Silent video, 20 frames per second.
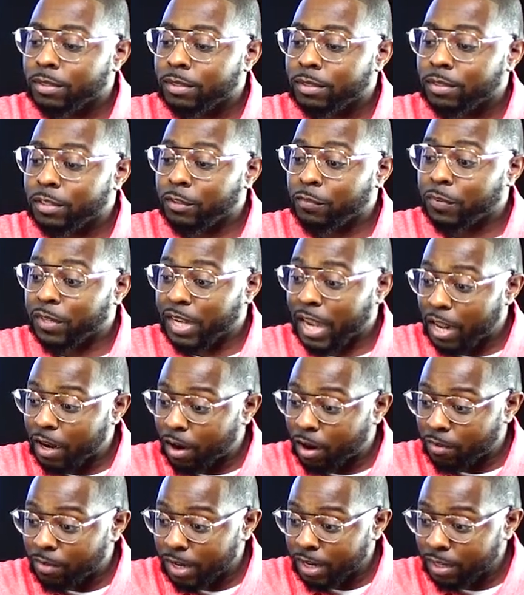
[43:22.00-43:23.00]
You forgot
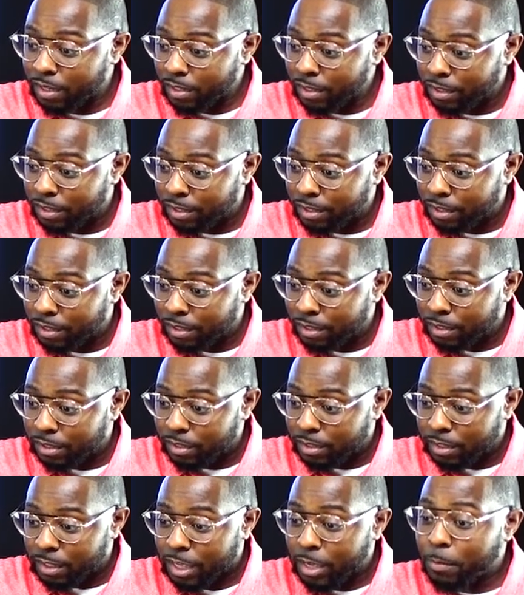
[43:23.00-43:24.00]
already?
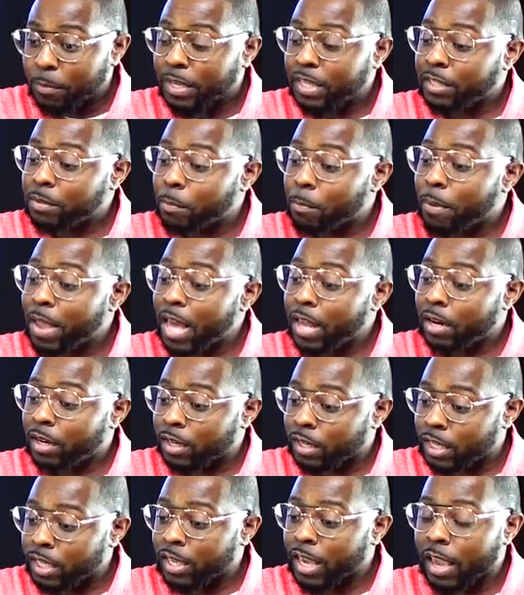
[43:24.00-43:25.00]
It means
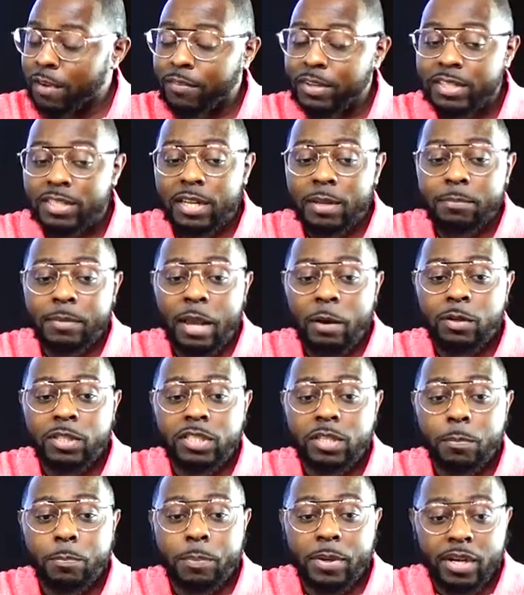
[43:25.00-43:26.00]
better. He gave us something that was
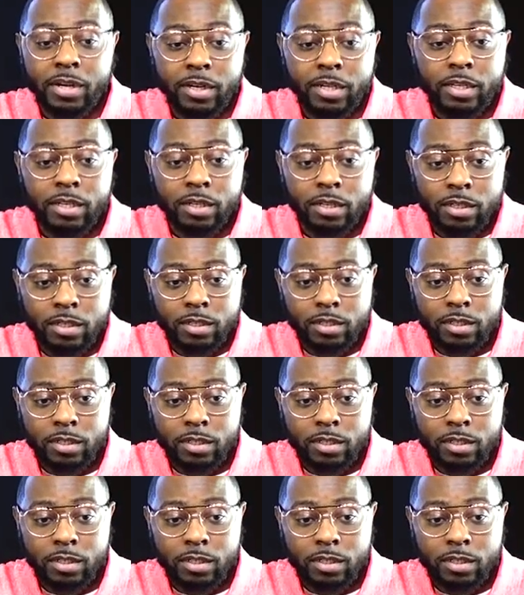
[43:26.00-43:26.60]
superior.